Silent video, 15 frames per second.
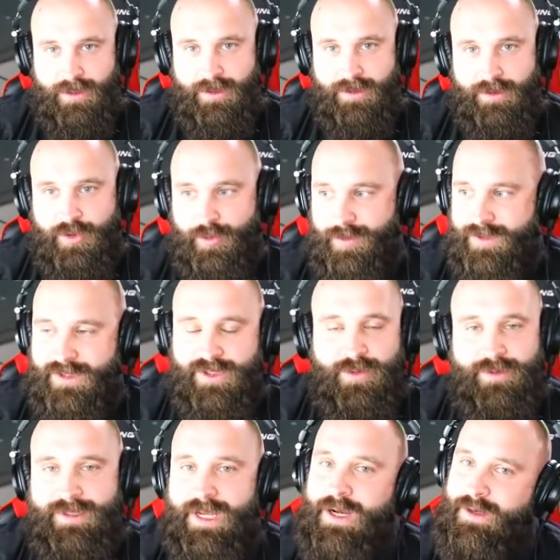nobody
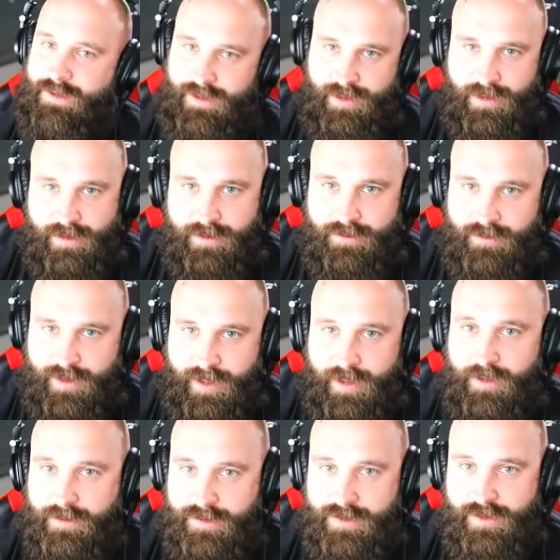slowing down here.
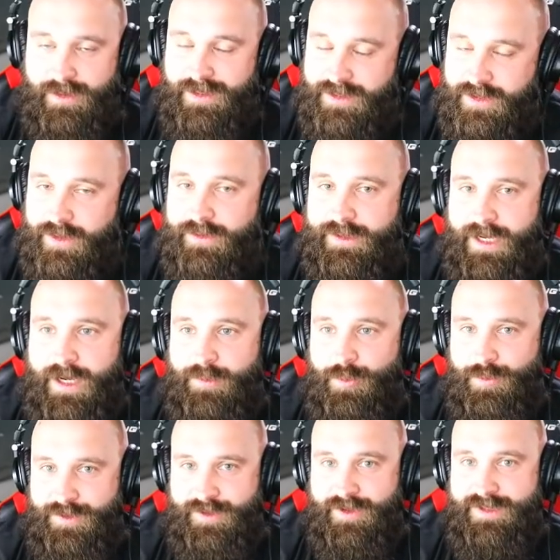Okay, so let's slow down
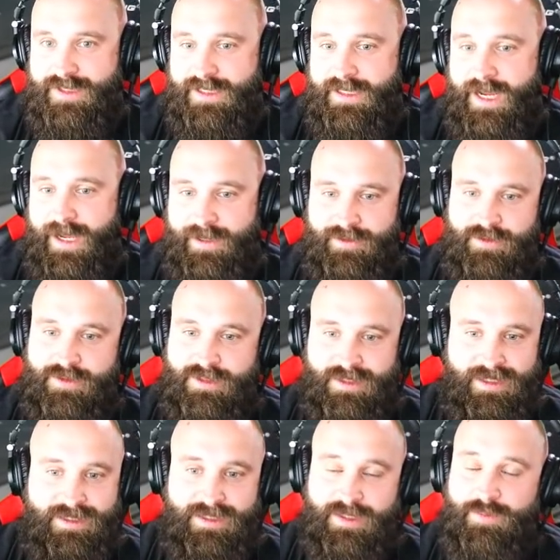when we start seeing hazards,
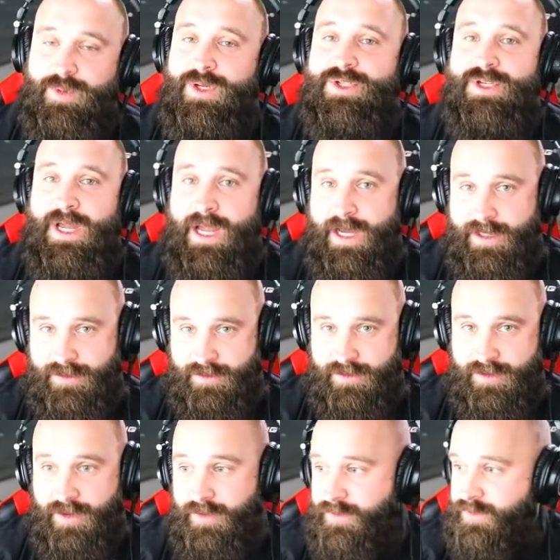and I see a bunch of
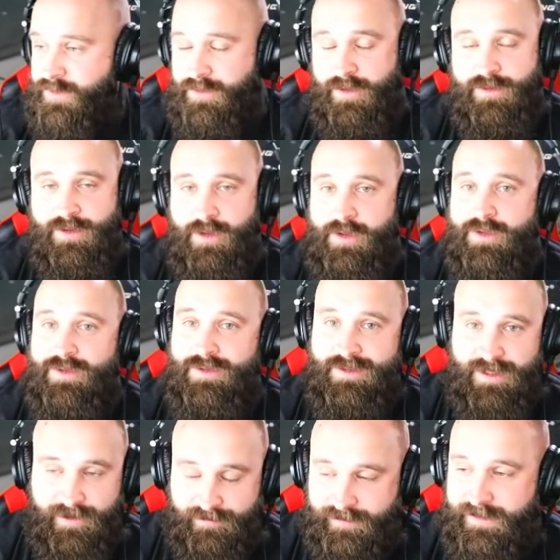hazards. All those close calls are
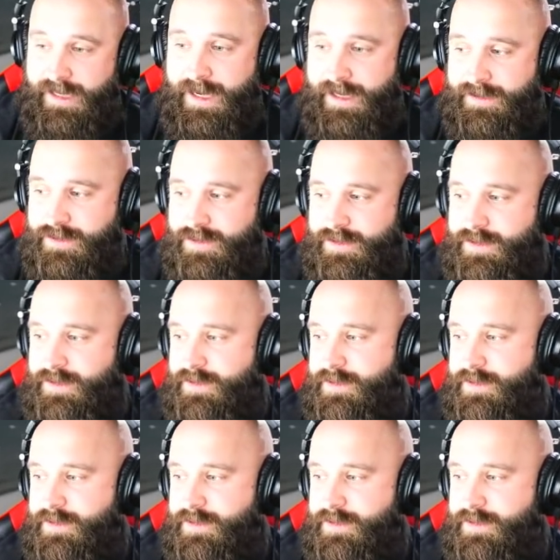definitely hazards.